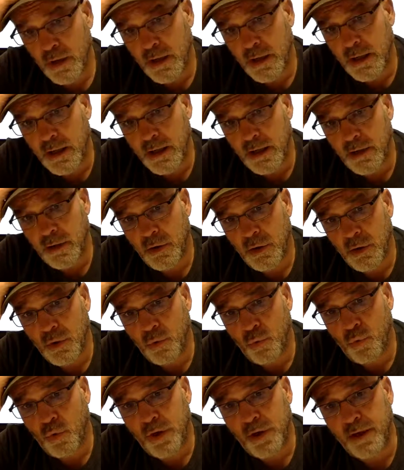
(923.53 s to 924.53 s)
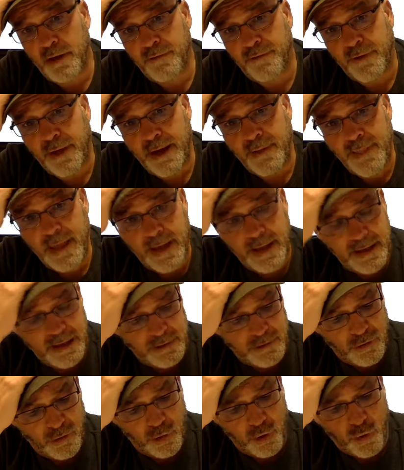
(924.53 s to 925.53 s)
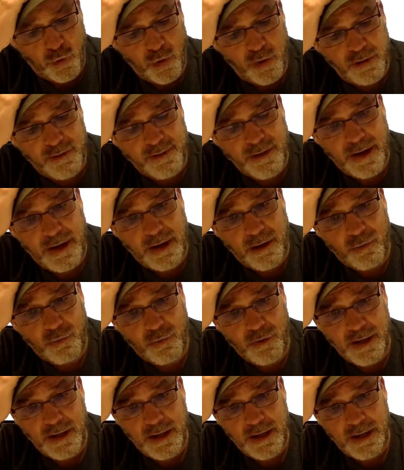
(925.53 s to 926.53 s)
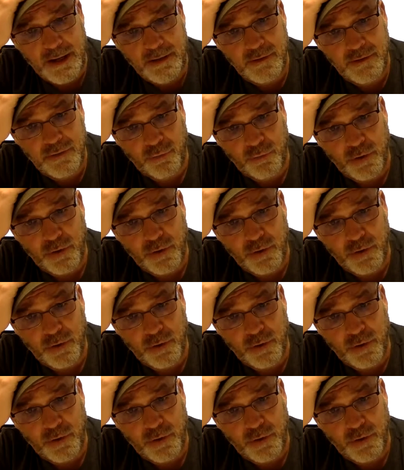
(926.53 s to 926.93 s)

we're going to find that interquartile range.